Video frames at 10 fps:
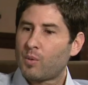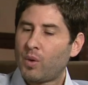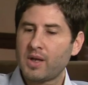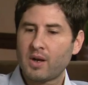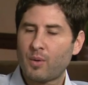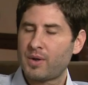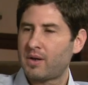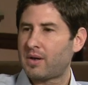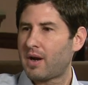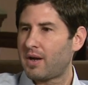Well, you know, when
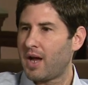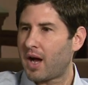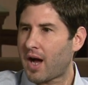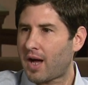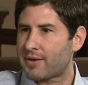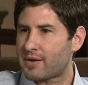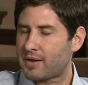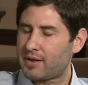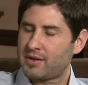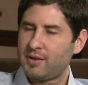you're a young
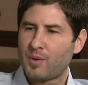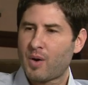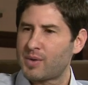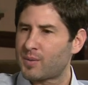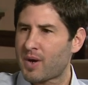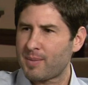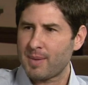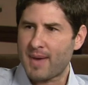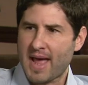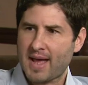author, you always want to
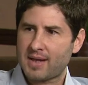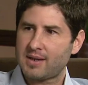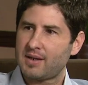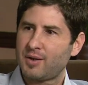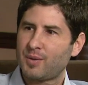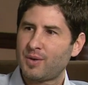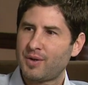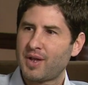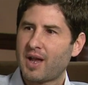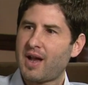be banned, and you, you
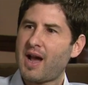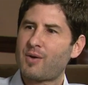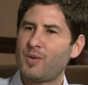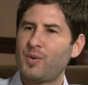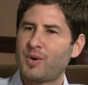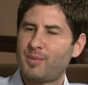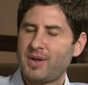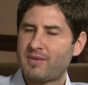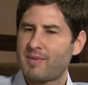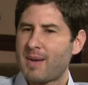think, how cool would it
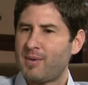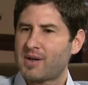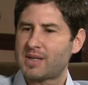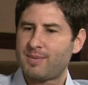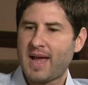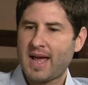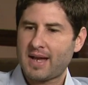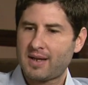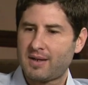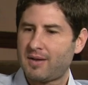be if my book is
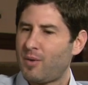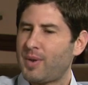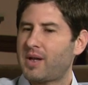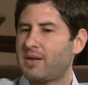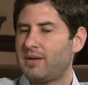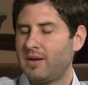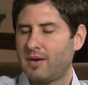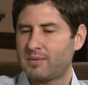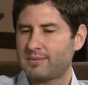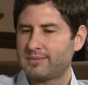banned and nobody could, you
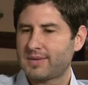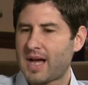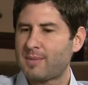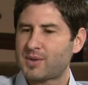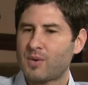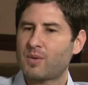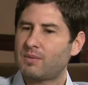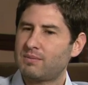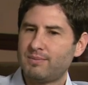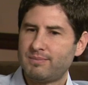know, I'm so
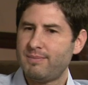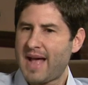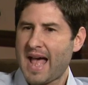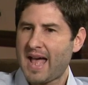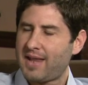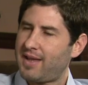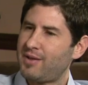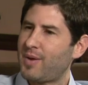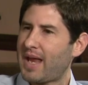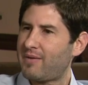bad that
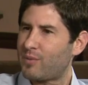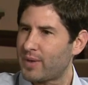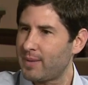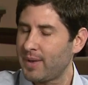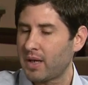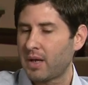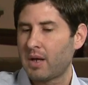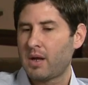you can't even read me.